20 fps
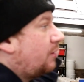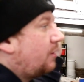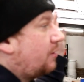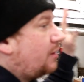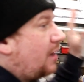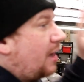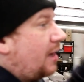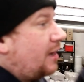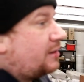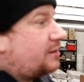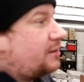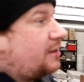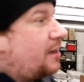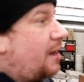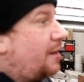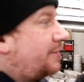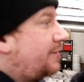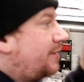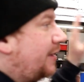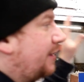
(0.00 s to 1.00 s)
that
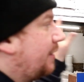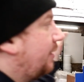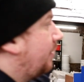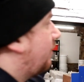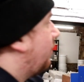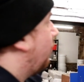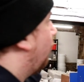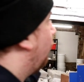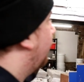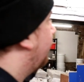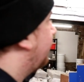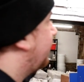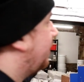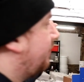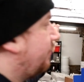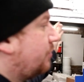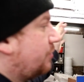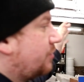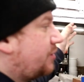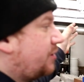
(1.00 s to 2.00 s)
I think will
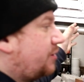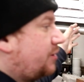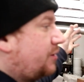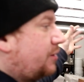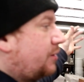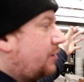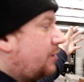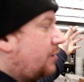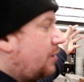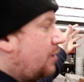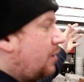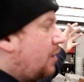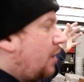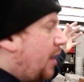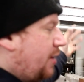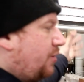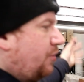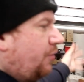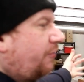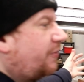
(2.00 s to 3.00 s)
give us
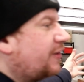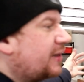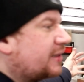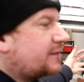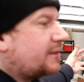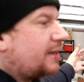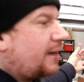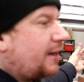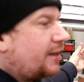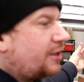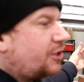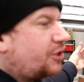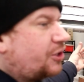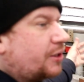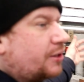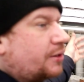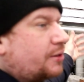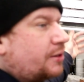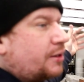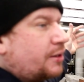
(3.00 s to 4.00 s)
enough
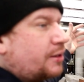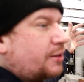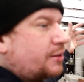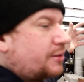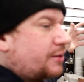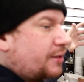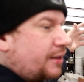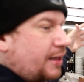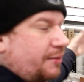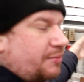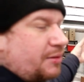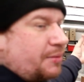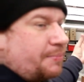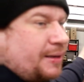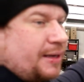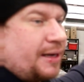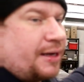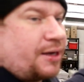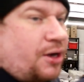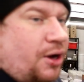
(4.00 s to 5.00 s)
insulation to keep the
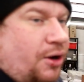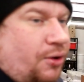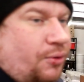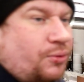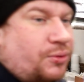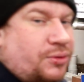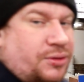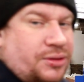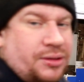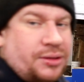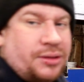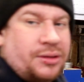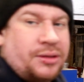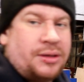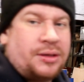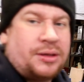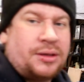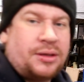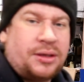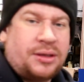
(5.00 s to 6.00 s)
beer cold
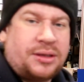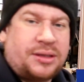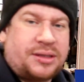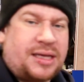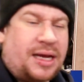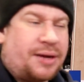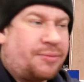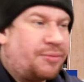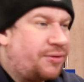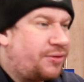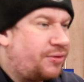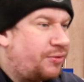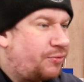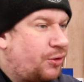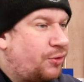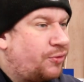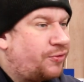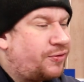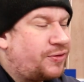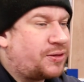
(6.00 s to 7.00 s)
same with the
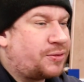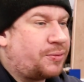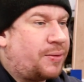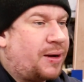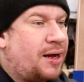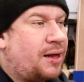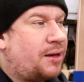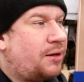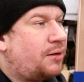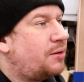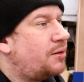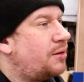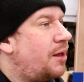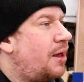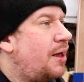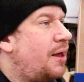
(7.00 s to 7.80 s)
roof as well